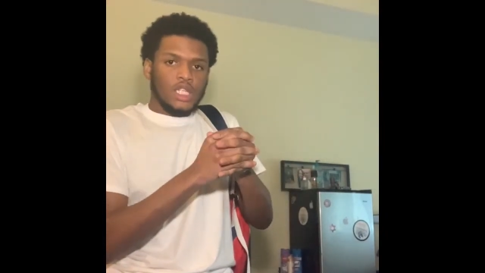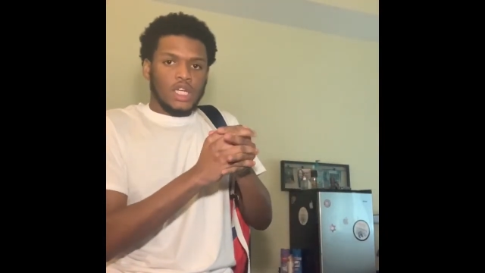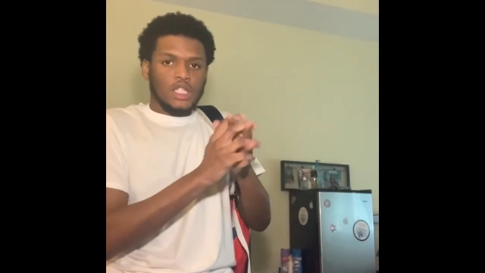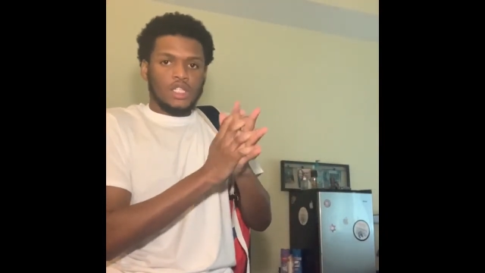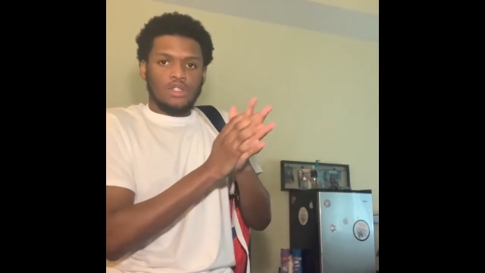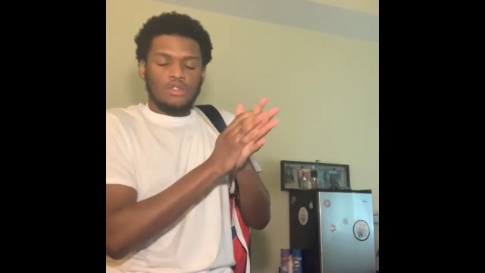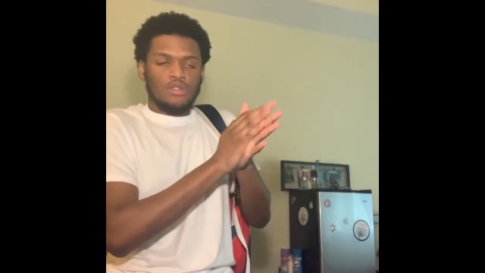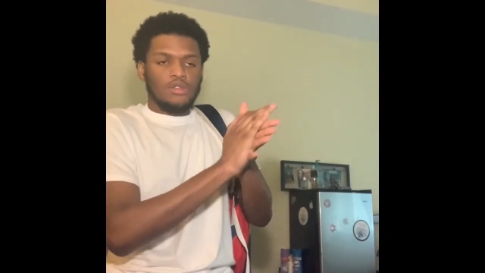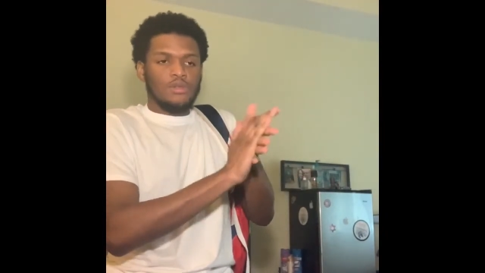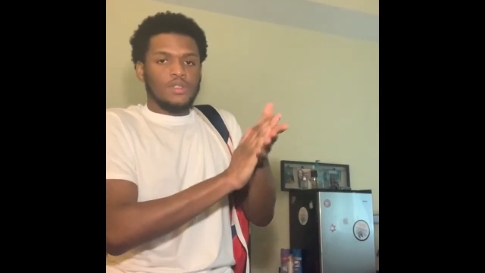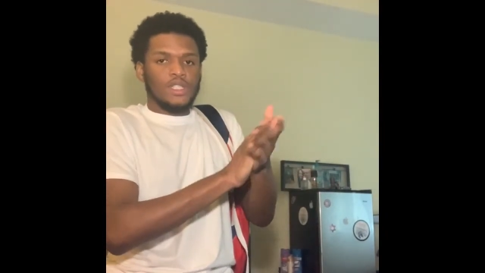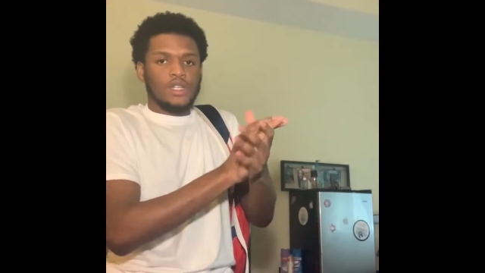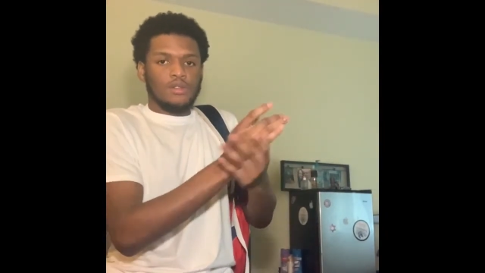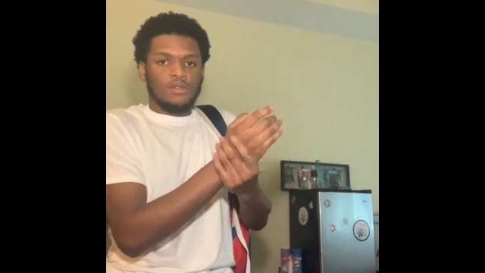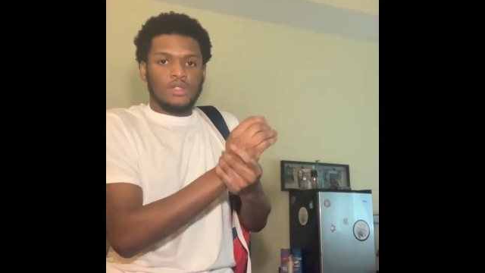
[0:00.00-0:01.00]
other YouTube
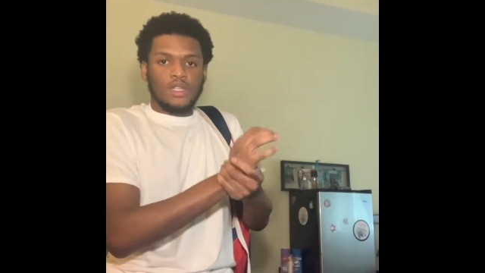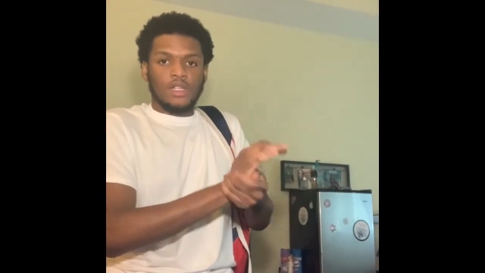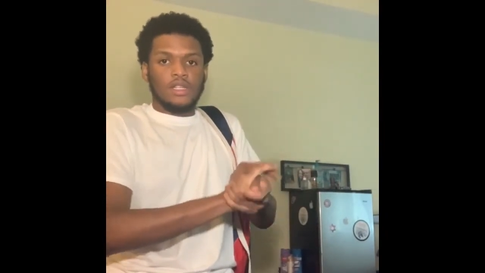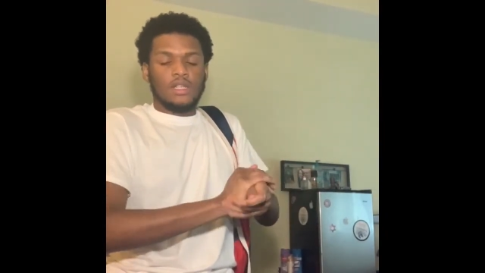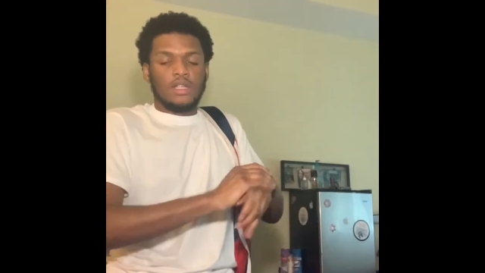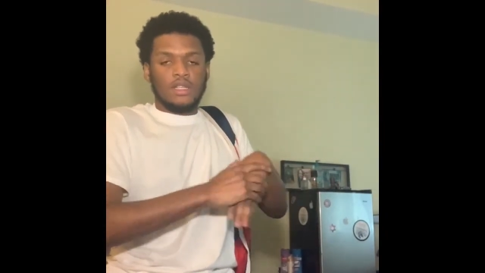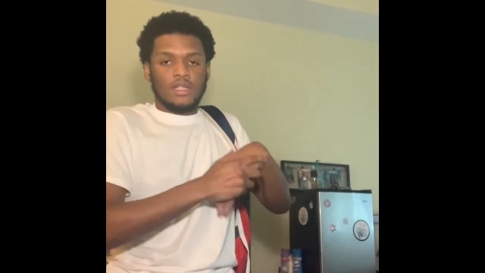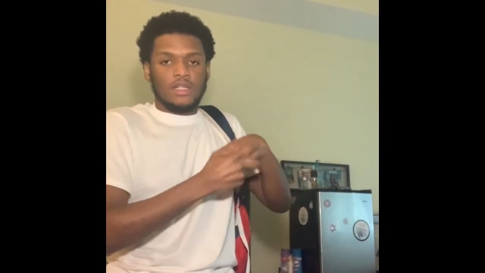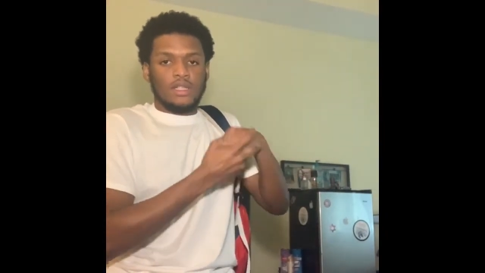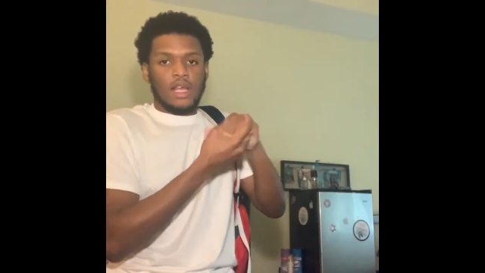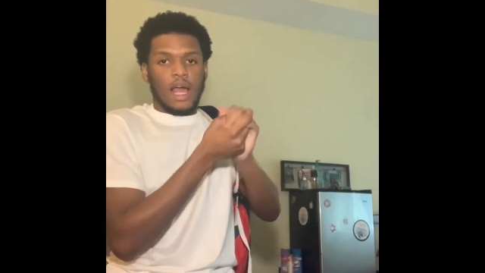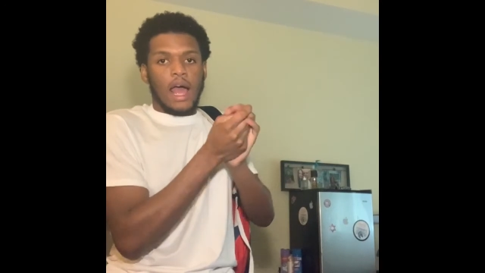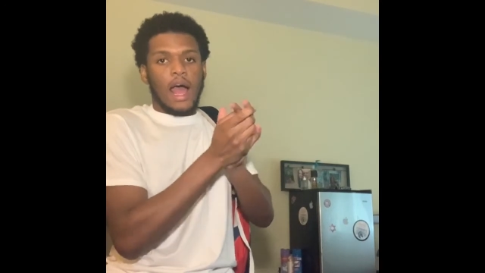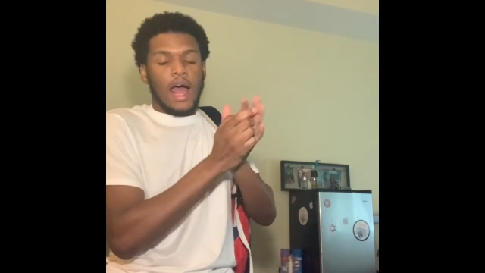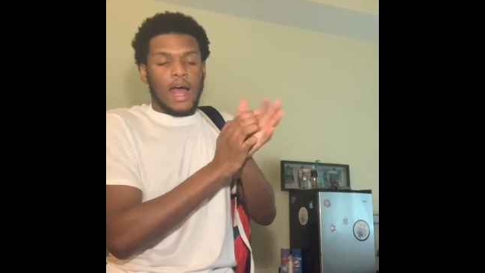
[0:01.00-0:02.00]
channels
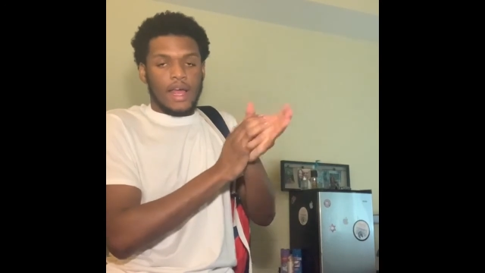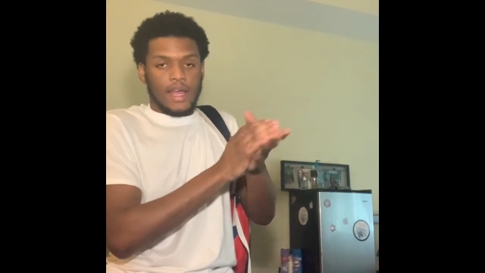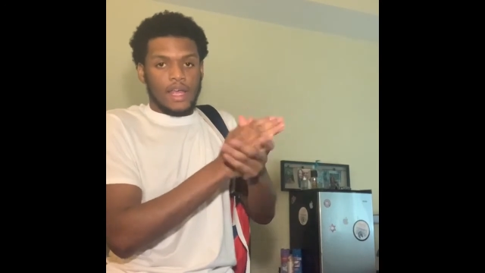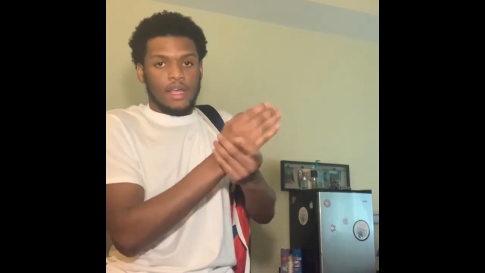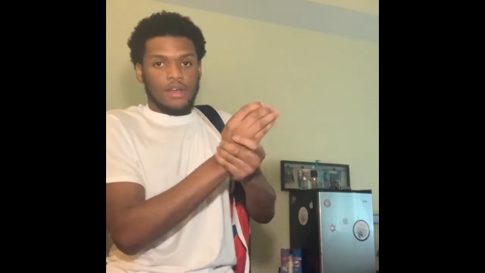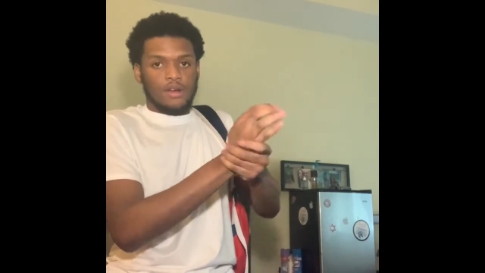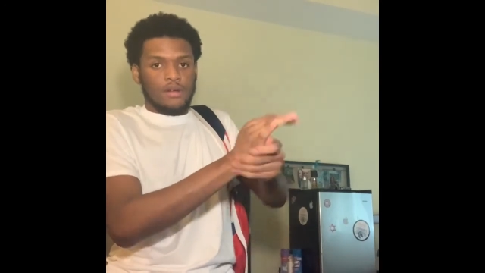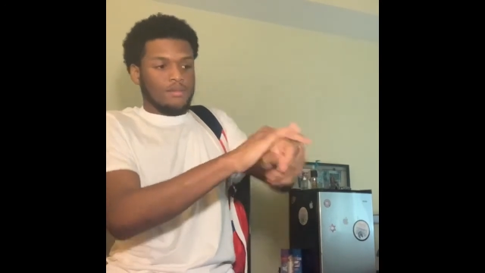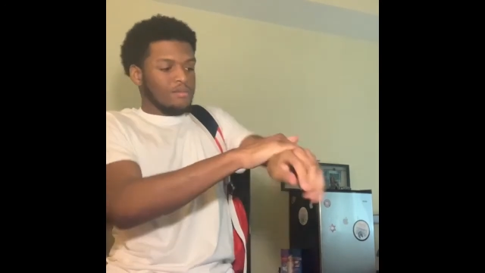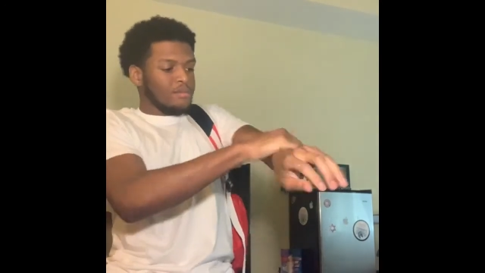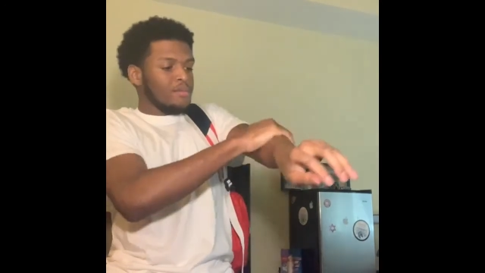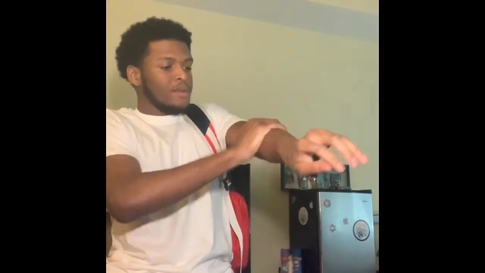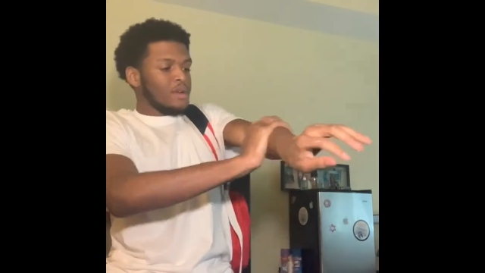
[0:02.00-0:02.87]
because I am,